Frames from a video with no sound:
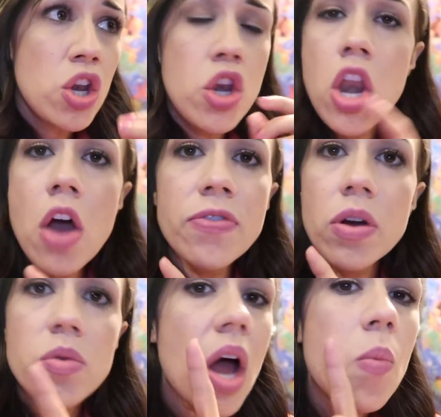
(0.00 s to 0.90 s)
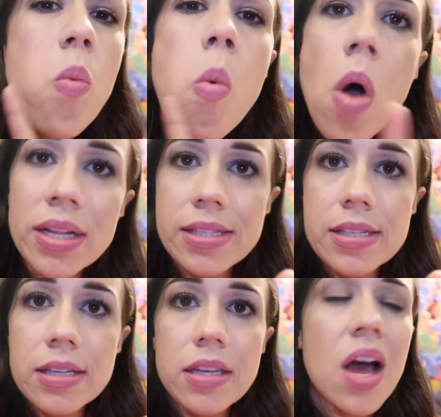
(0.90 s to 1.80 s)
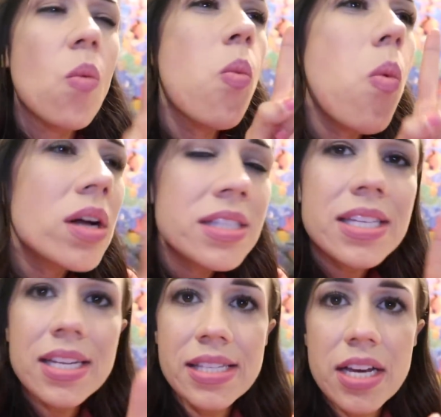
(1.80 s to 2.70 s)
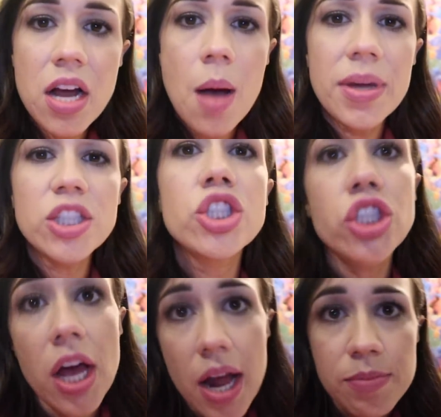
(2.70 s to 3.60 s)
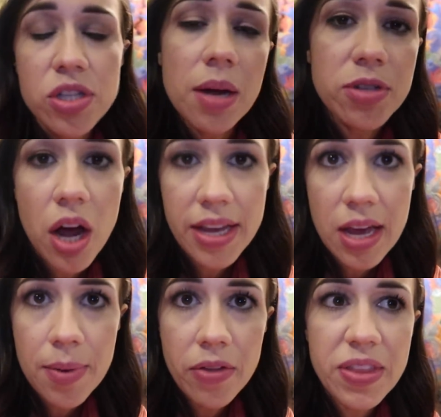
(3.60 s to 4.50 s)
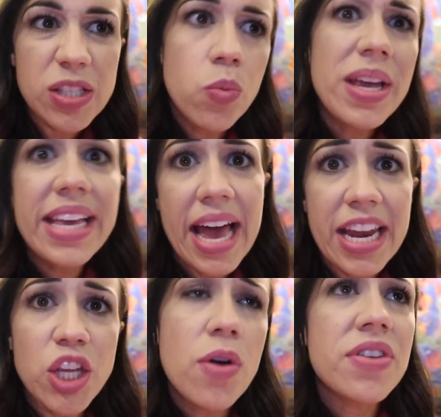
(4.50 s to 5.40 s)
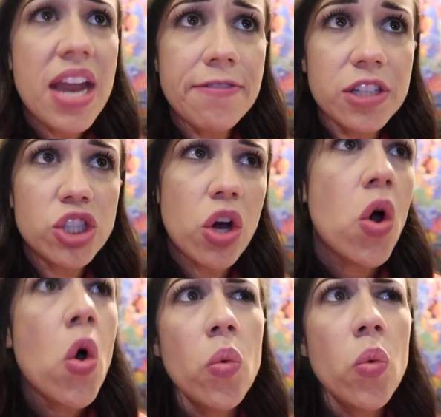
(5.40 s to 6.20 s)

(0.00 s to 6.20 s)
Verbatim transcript: Never, not once, not once did I see a comment, shut up, stop talking about this. We get it, you have a Netflix show.